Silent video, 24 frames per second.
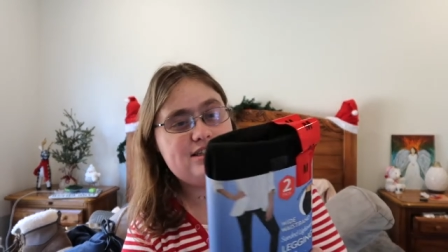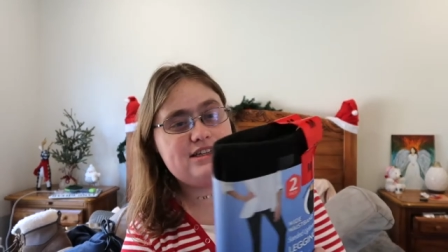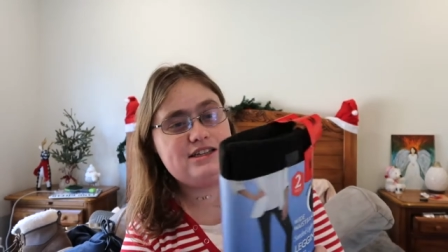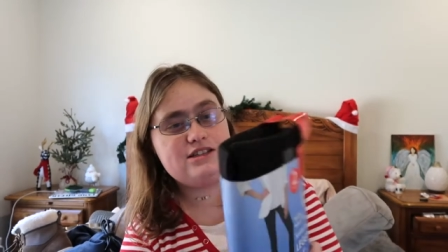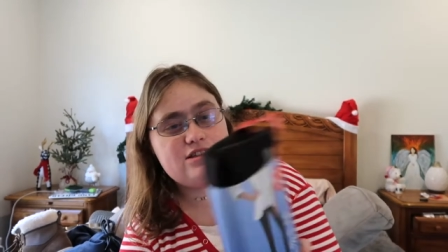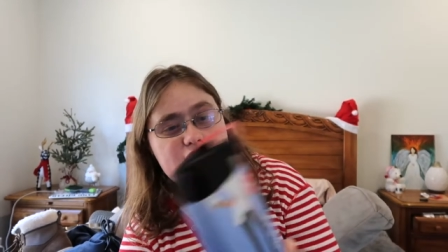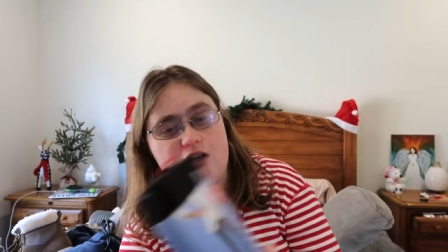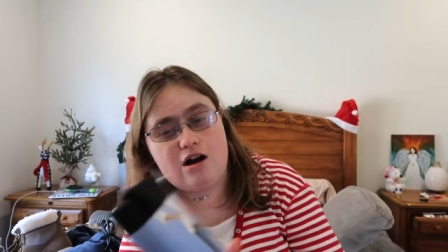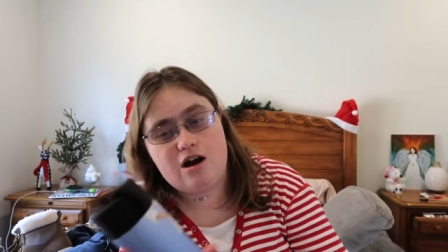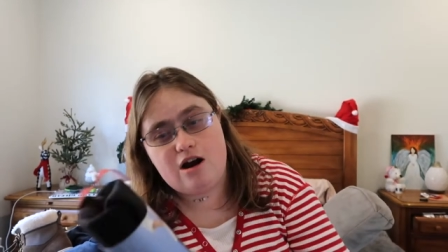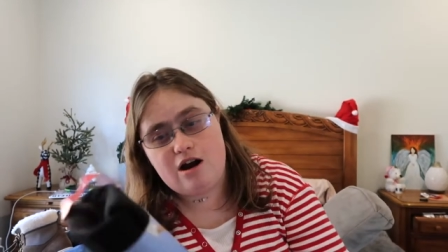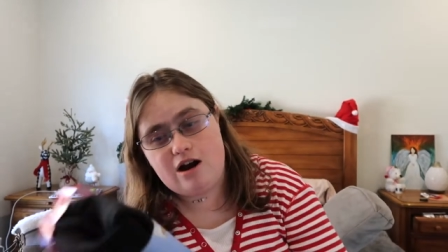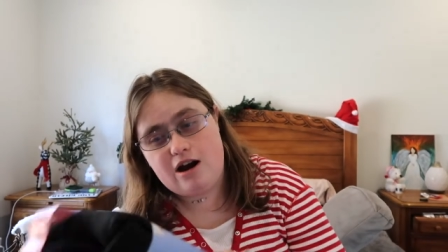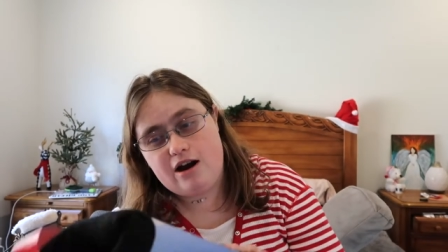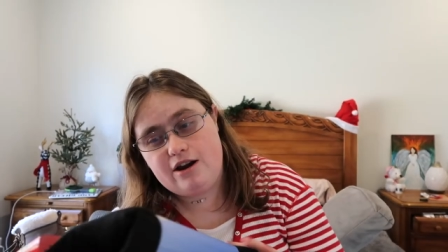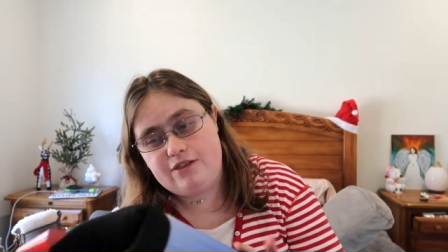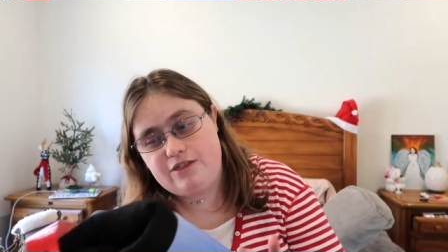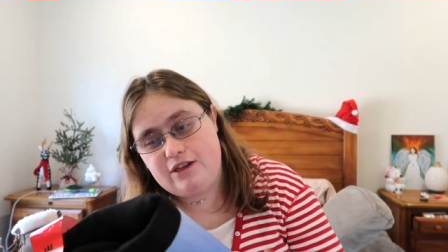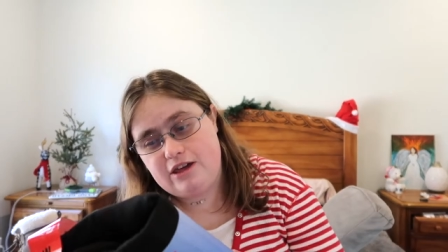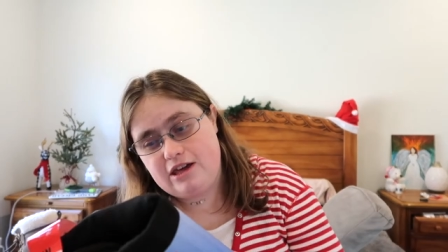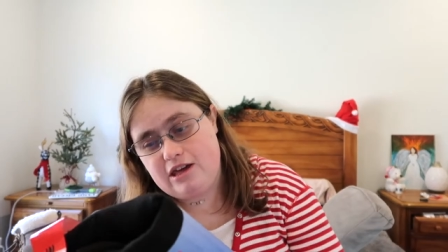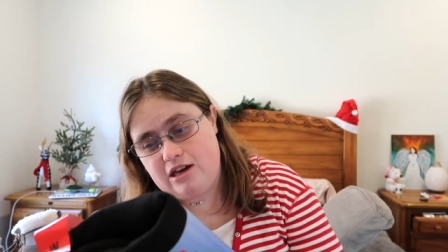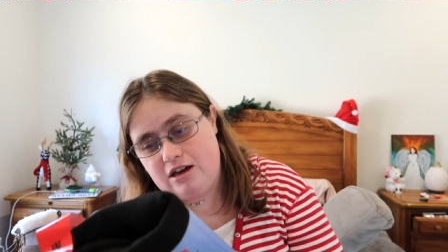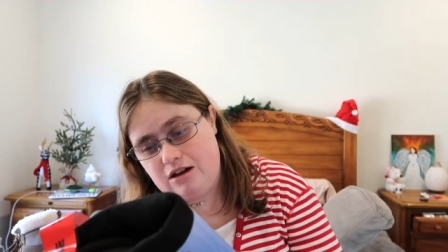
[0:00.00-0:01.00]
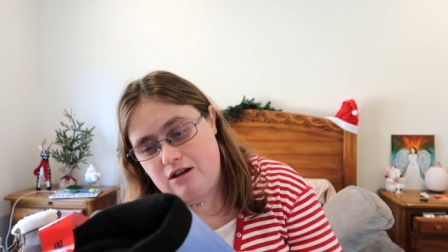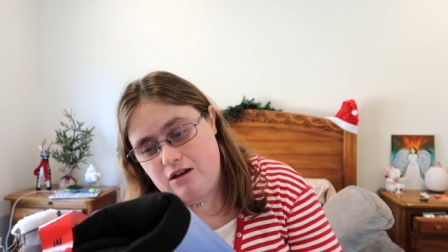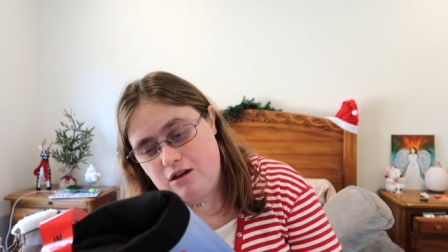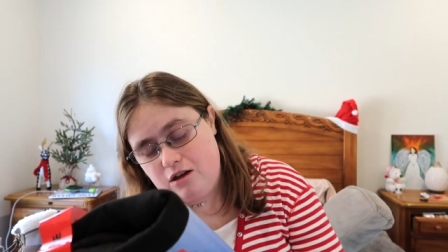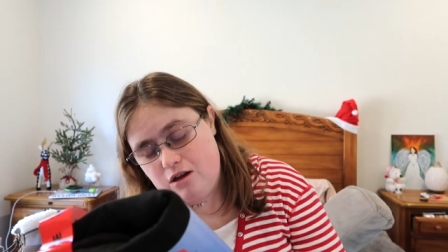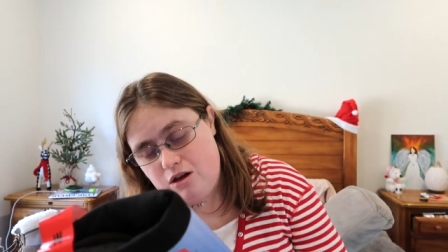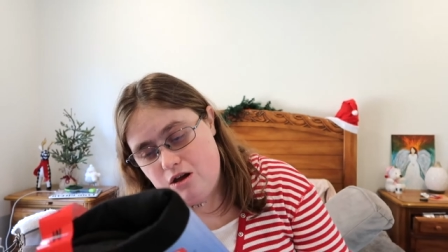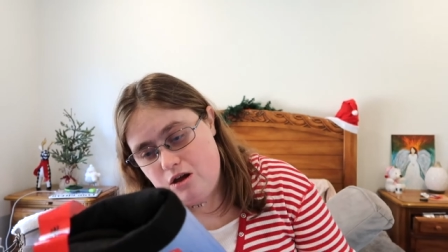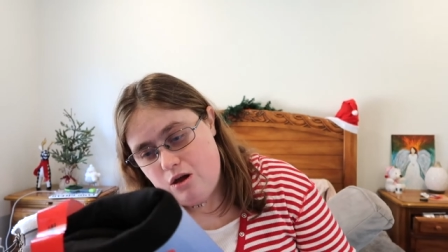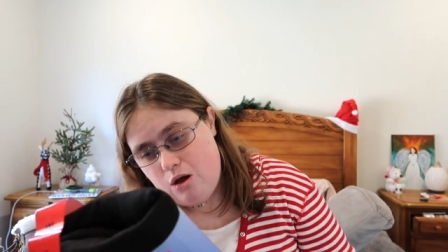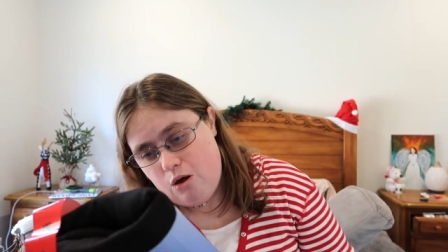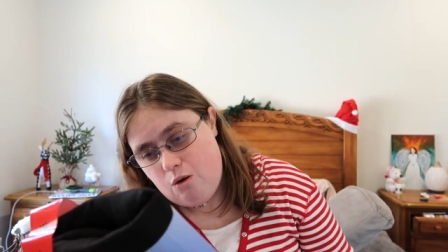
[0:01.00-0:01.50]
These are the
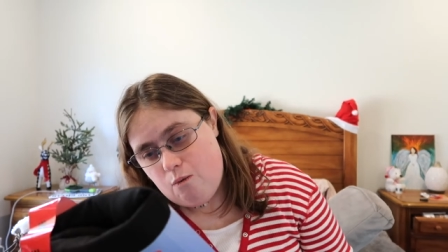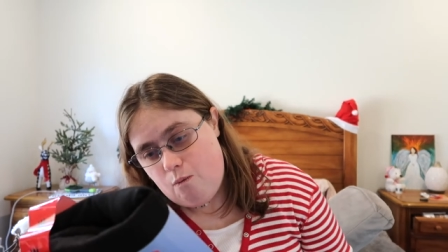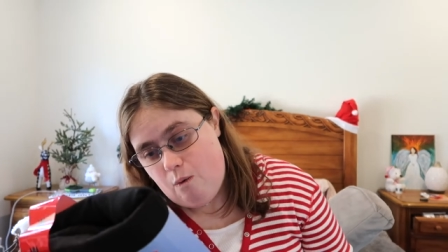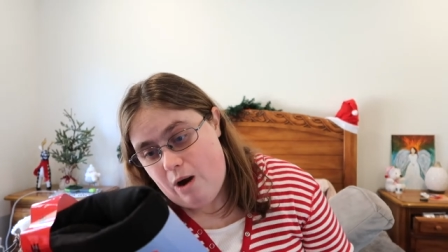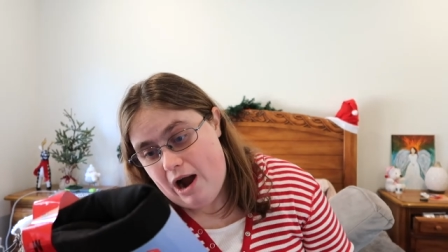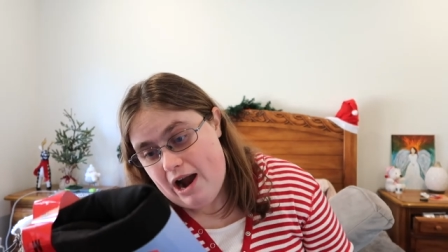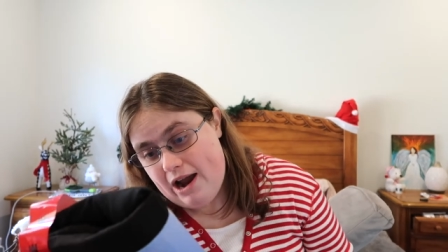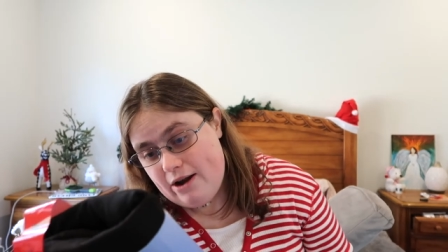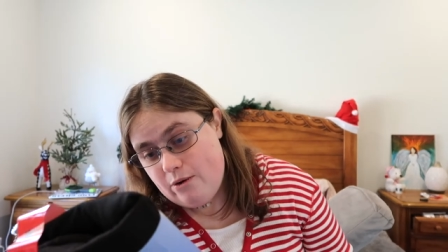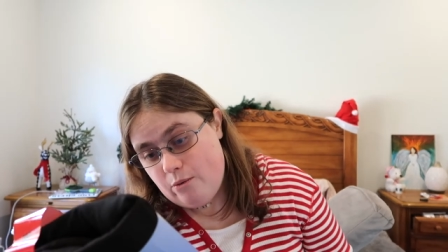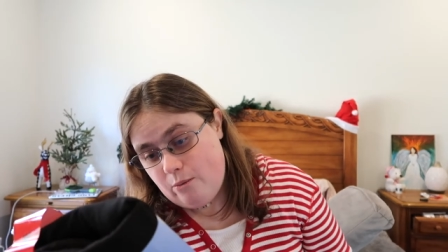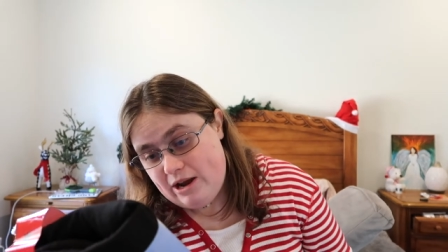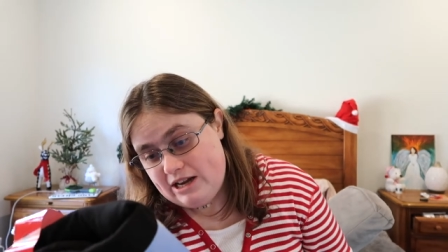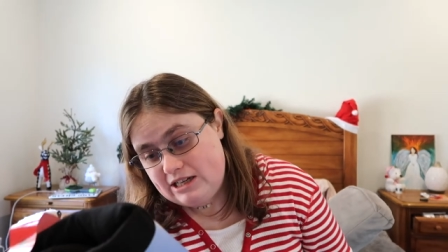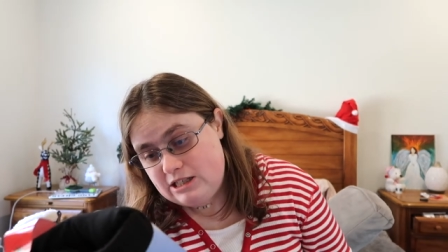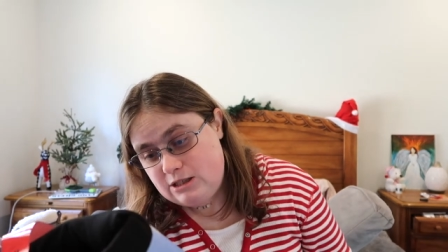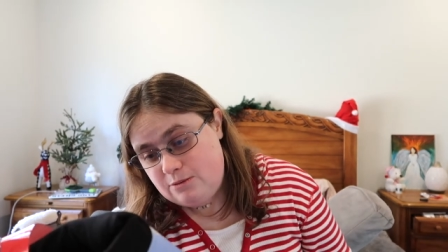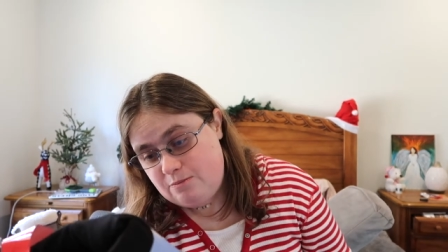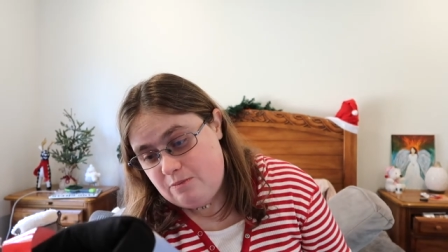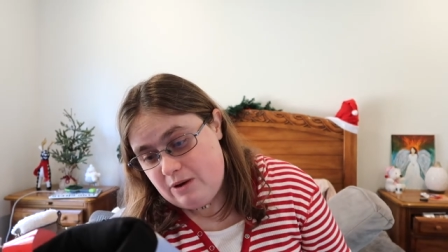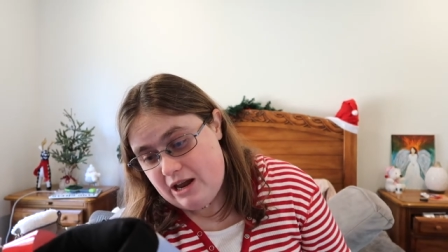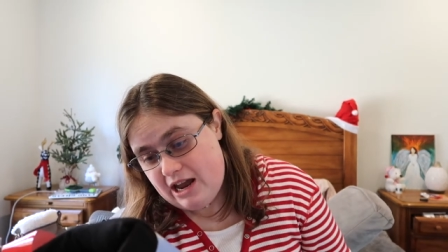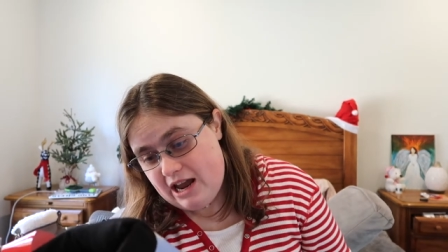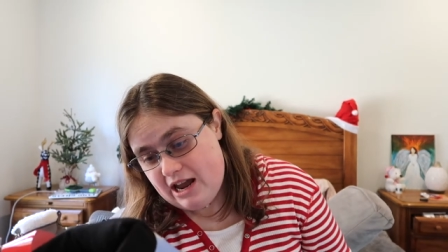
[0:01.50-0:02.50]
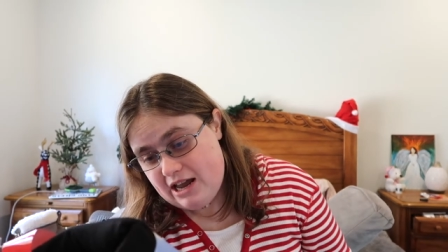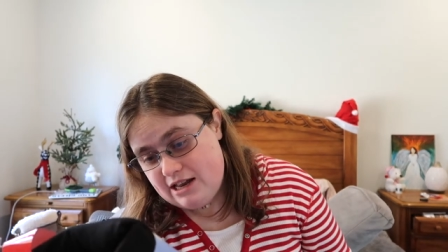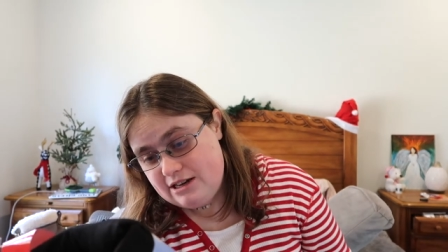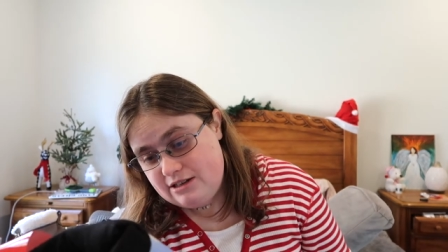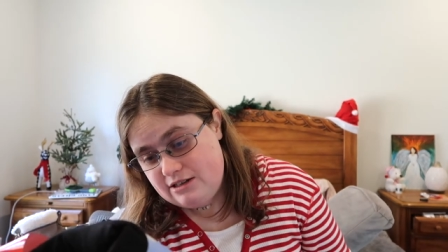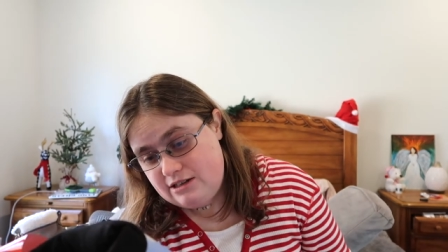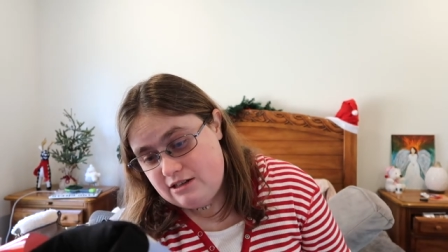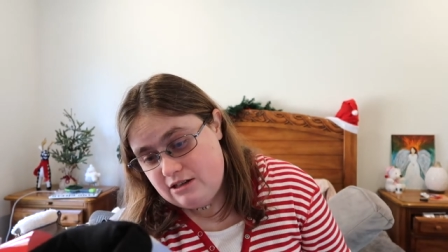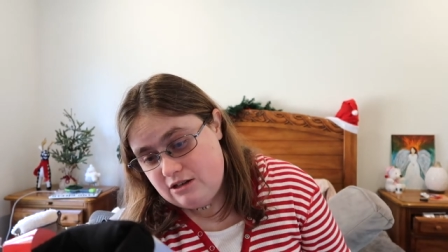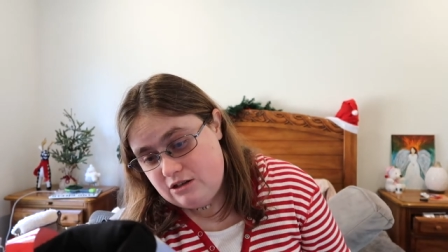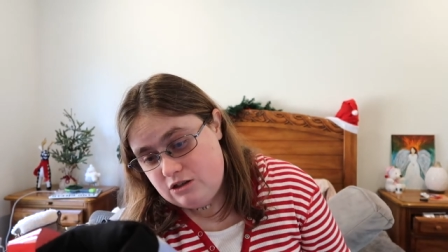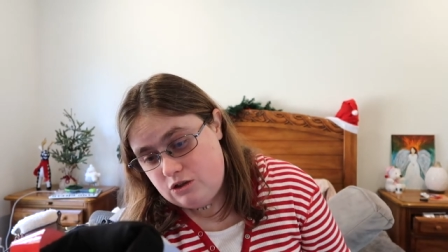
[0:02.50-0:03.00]
Wide
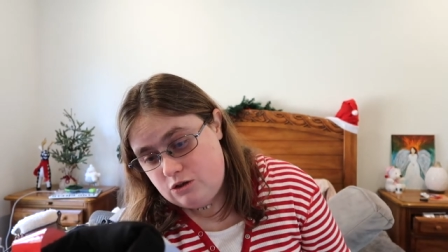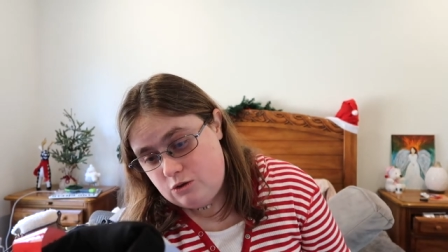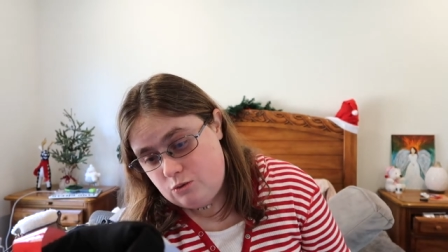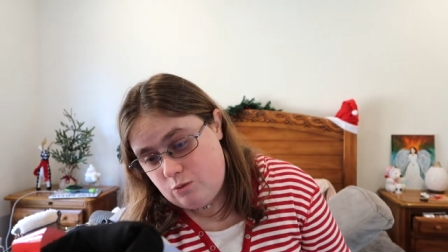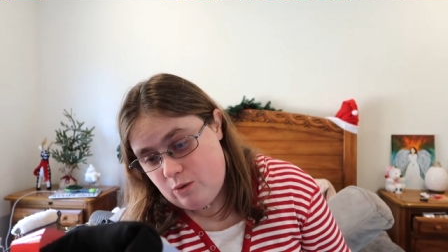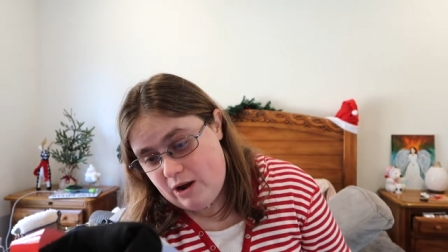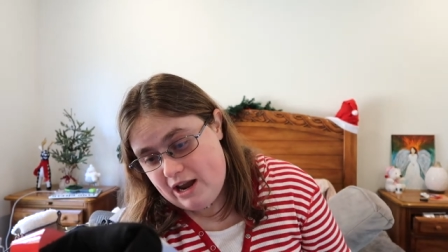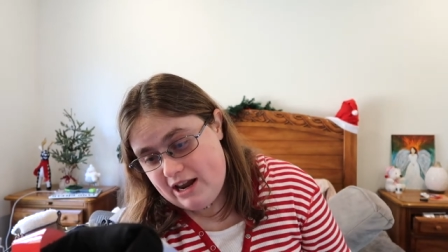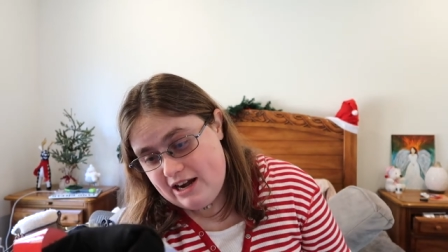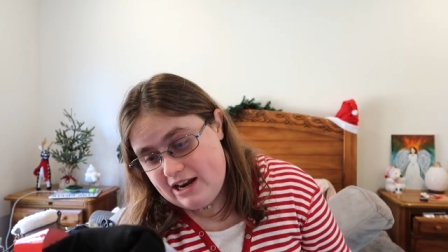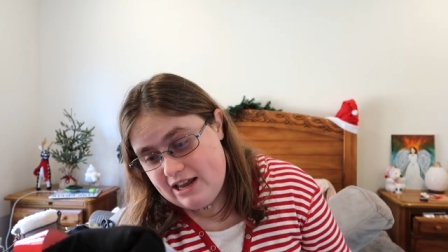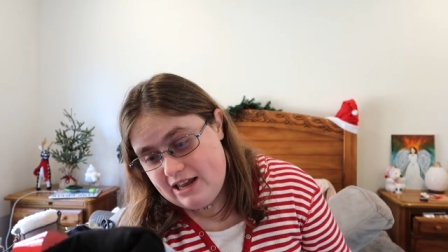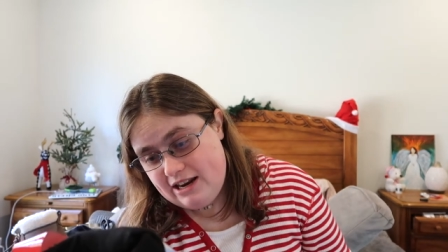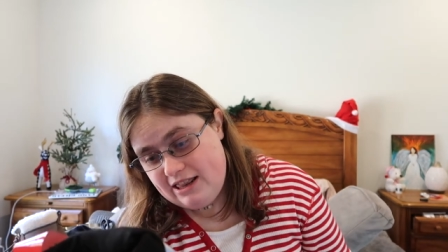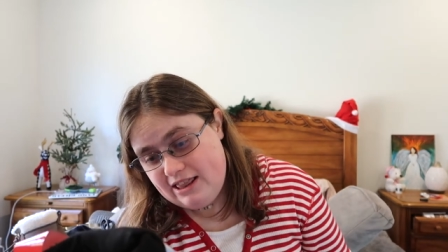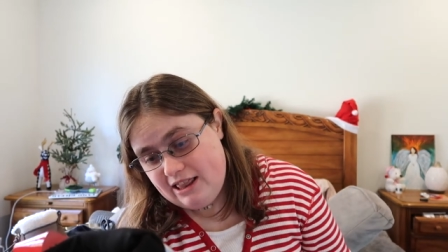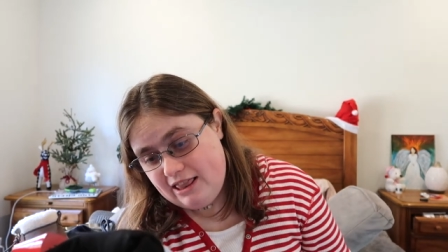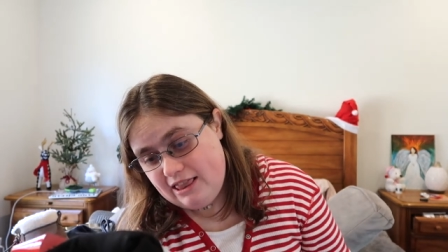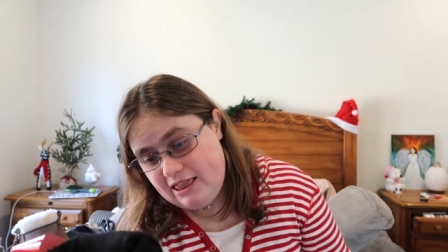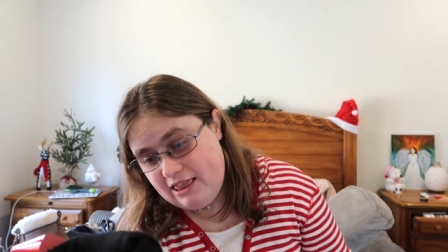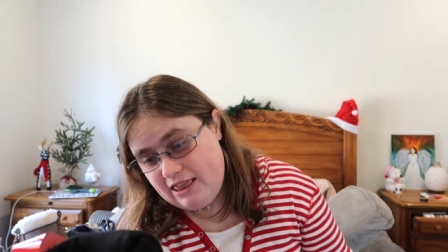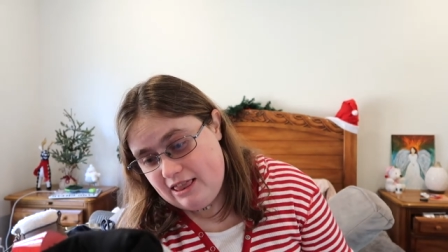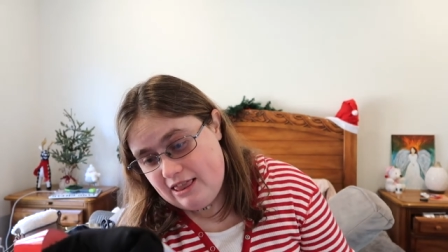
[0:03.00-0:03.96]
waistband suede